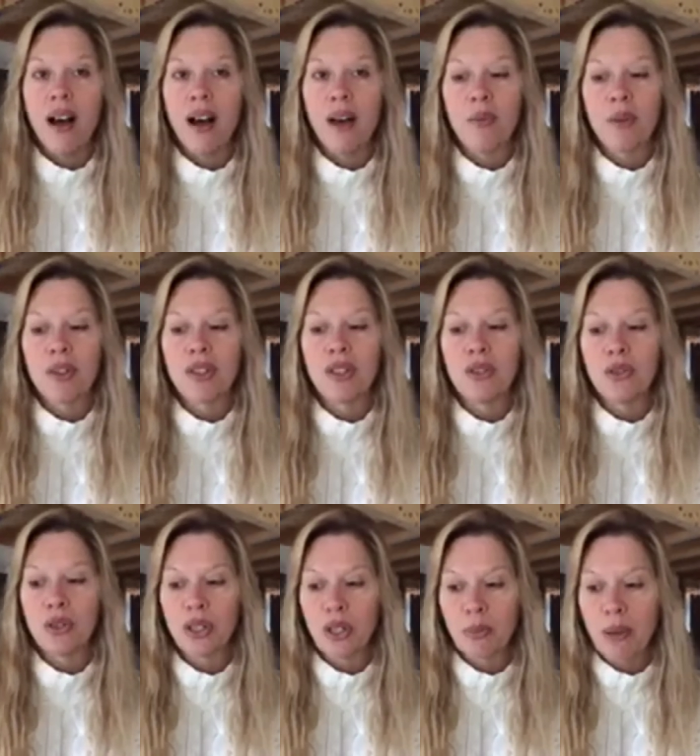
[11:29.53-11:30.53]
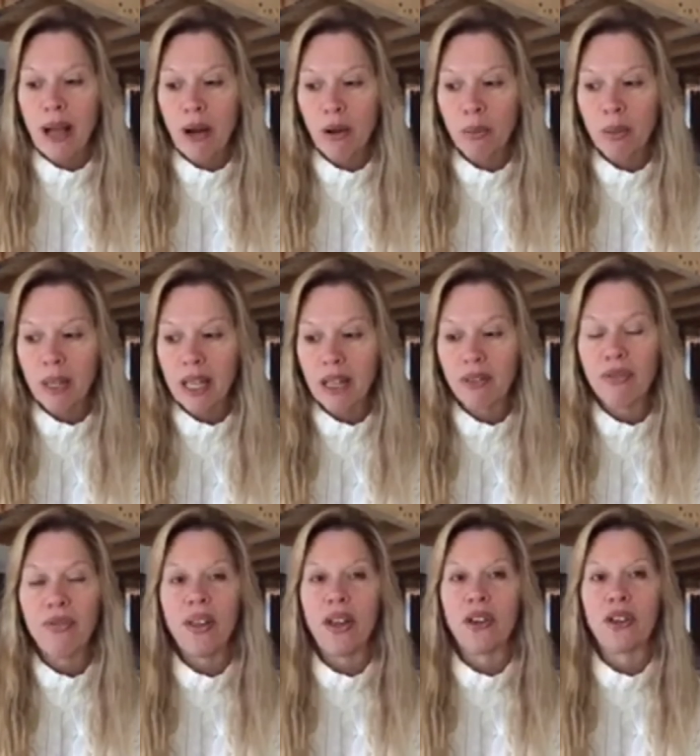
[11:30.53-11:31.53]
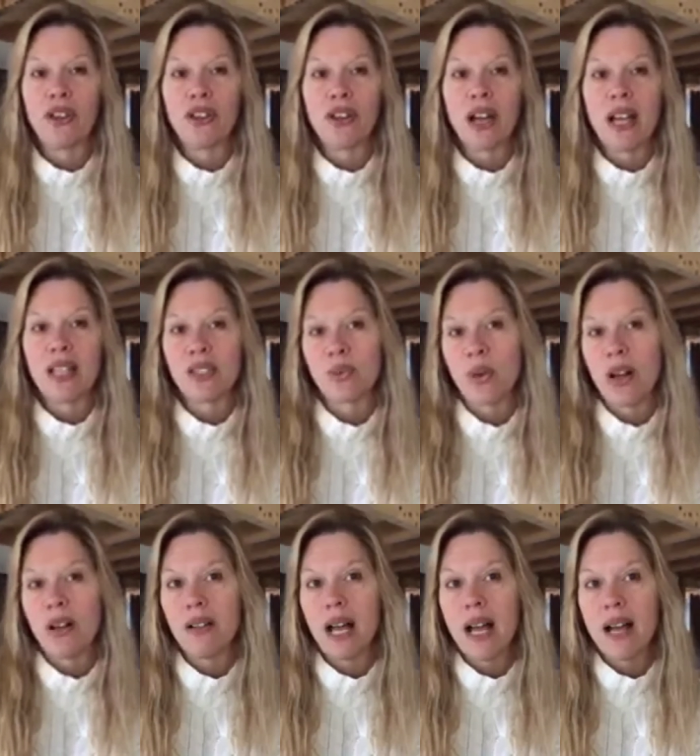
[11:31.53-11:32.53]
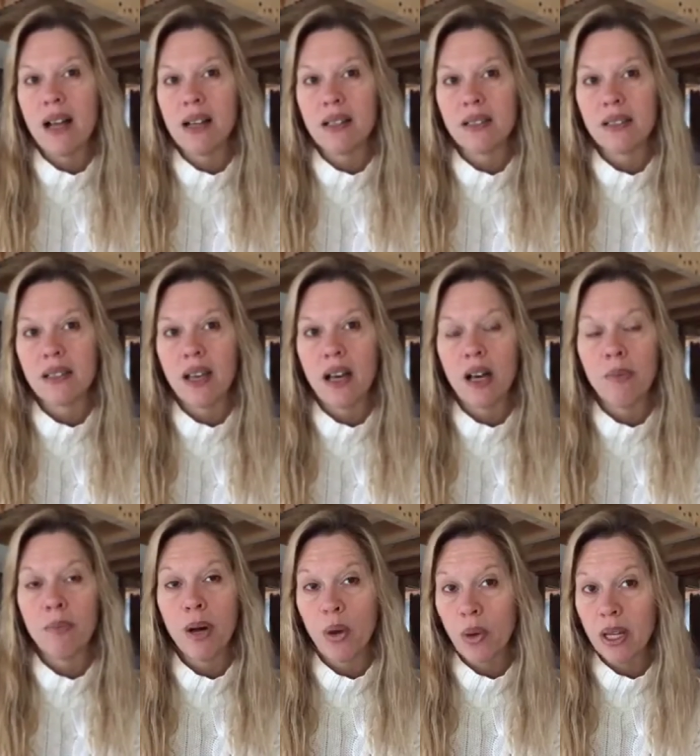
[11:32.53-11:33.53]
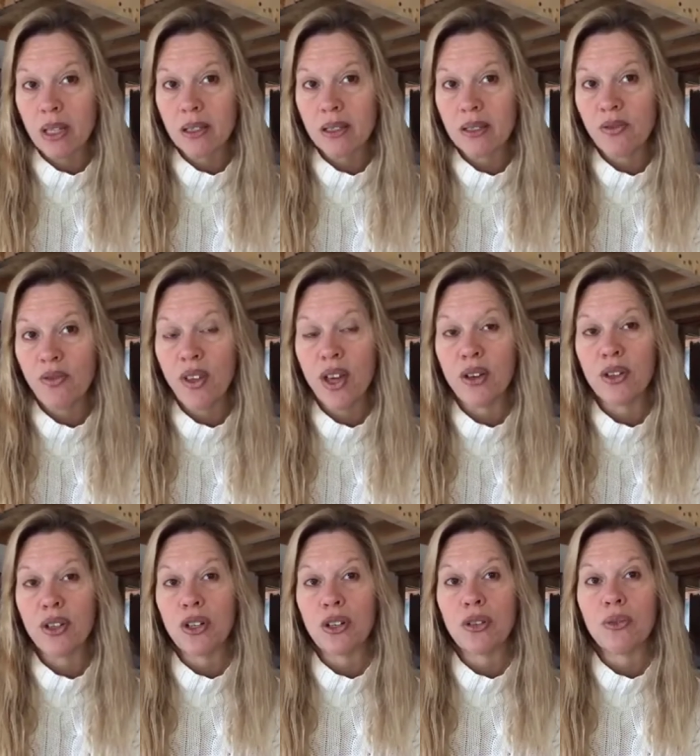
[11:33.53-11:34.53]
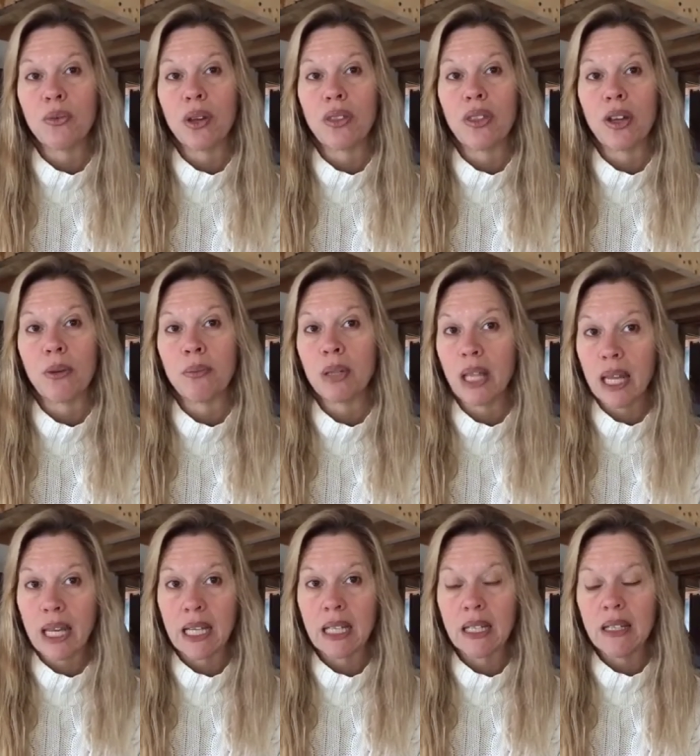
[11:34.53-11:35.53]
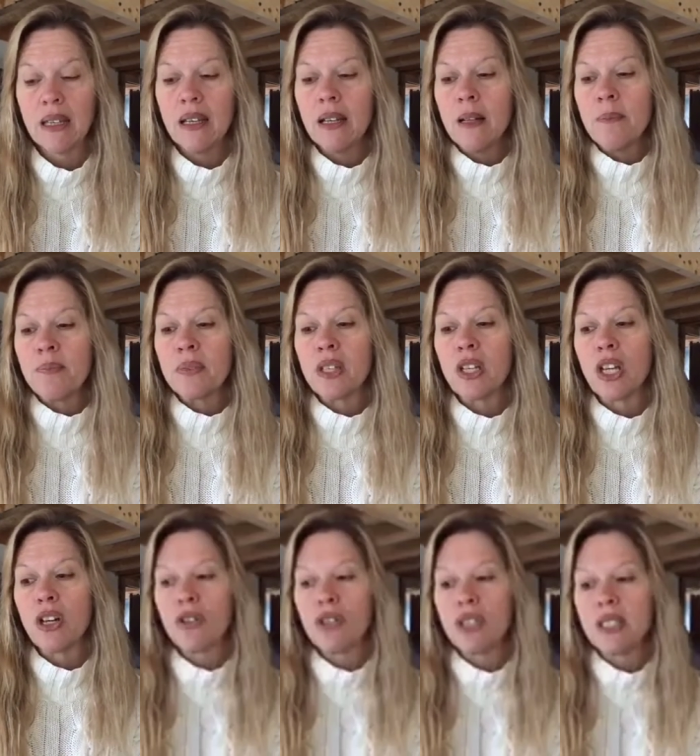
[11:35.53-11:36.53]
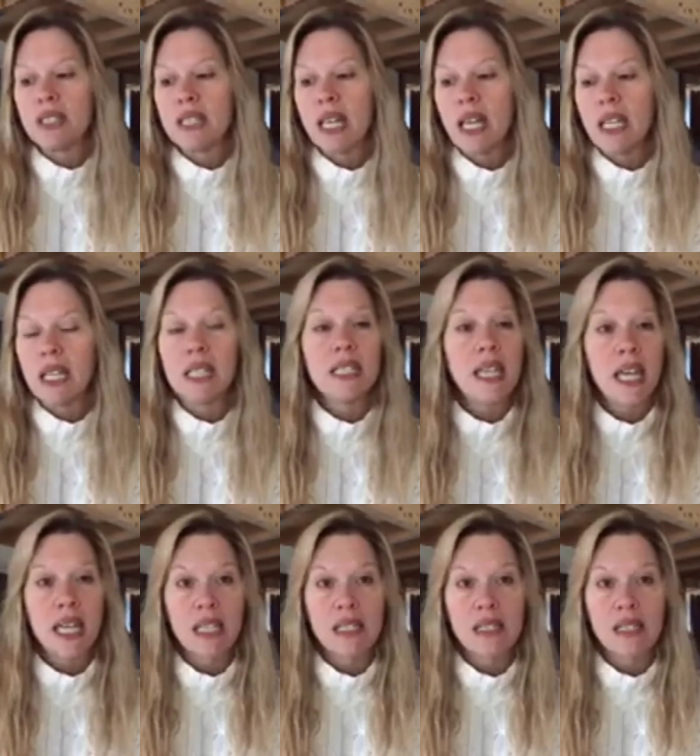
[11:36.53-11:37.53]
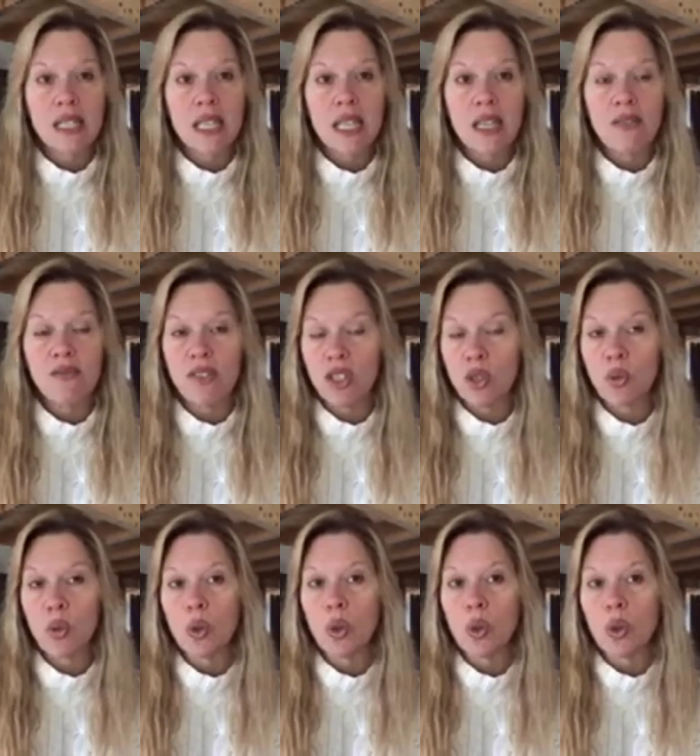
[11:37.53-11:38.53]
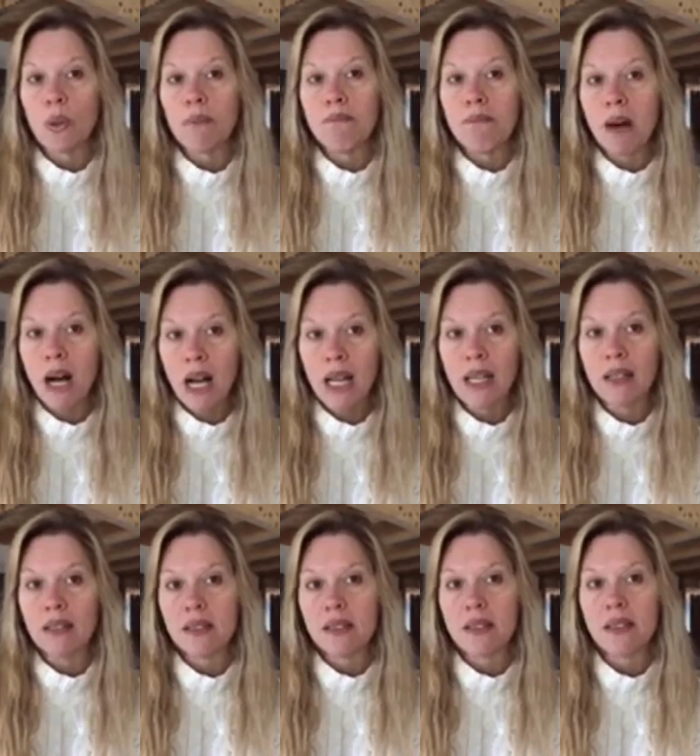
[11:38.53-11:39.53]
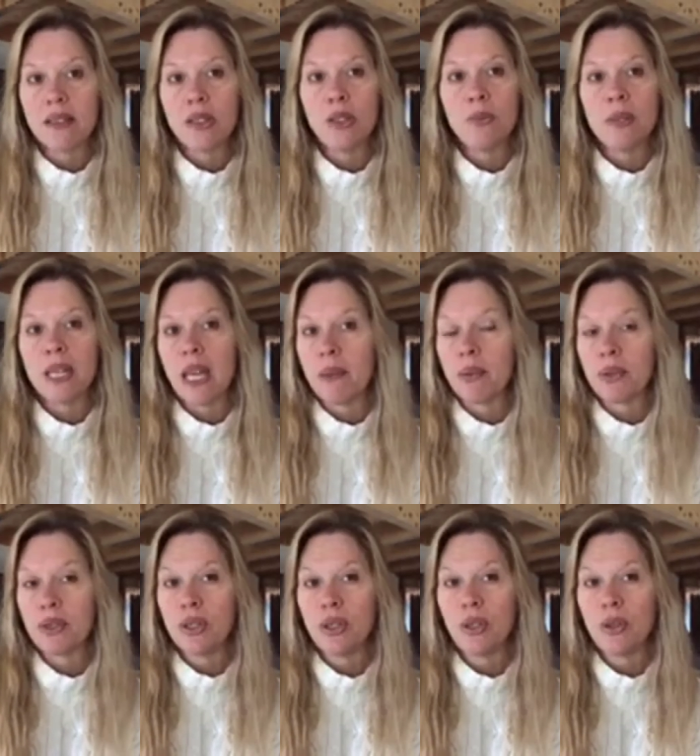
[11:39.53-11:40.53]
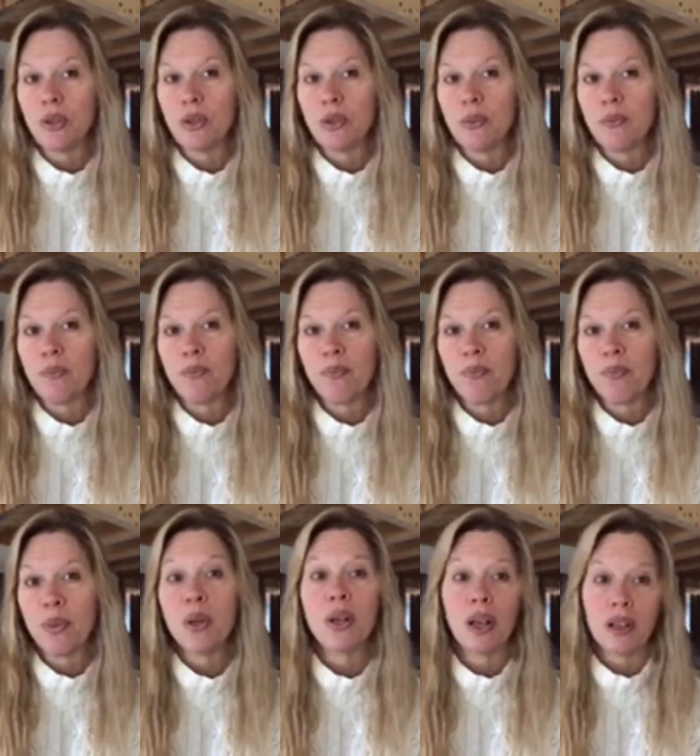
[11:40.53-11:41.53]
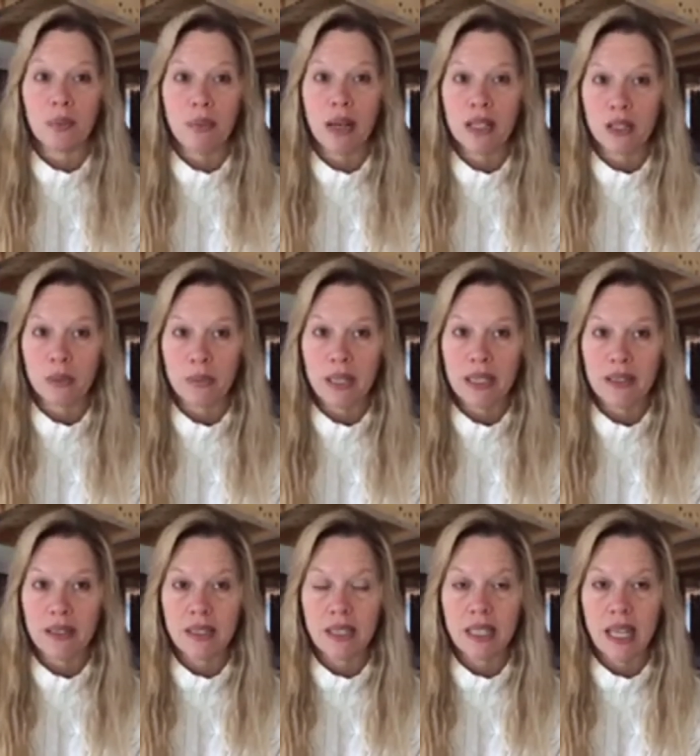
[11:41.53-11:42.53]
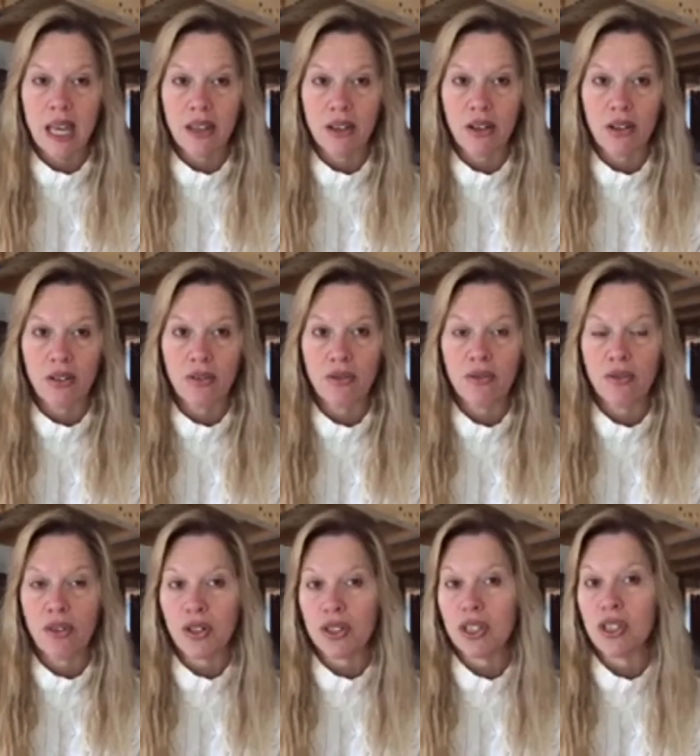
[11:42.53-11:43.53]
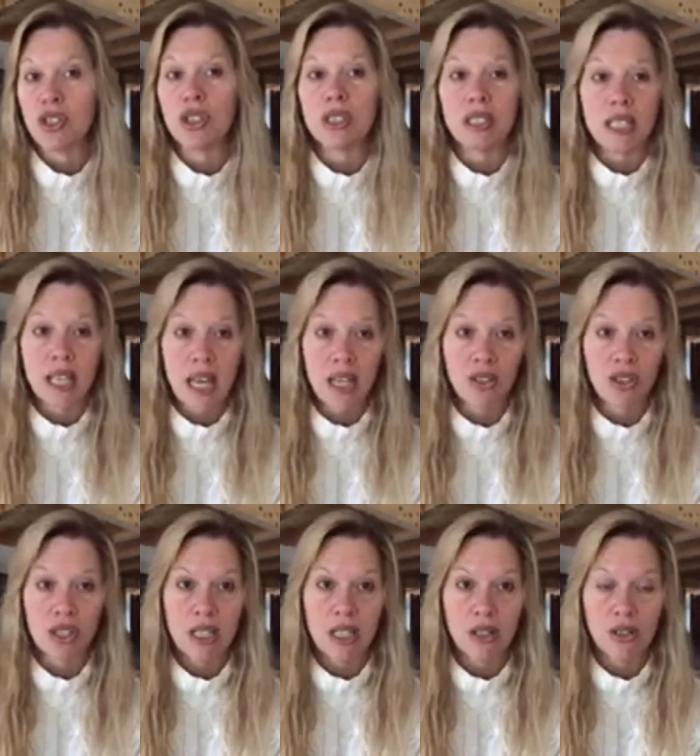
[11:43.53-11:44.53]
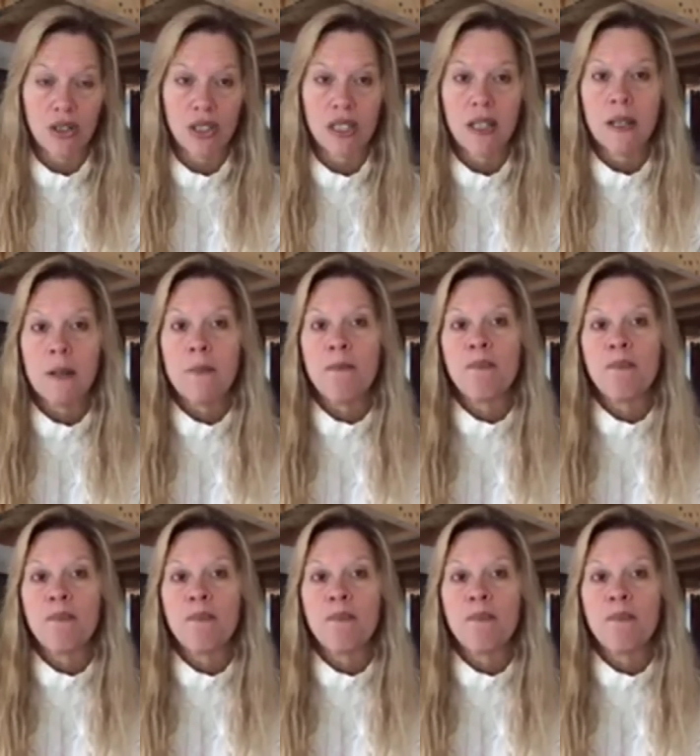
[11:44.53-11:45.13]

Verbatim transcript: um, with the nuclear power plant failure as well as uh, Boeing's failure with their plane you know, she said it takes the visual minds to be able to put all the puzzle pieces together versus just the engineers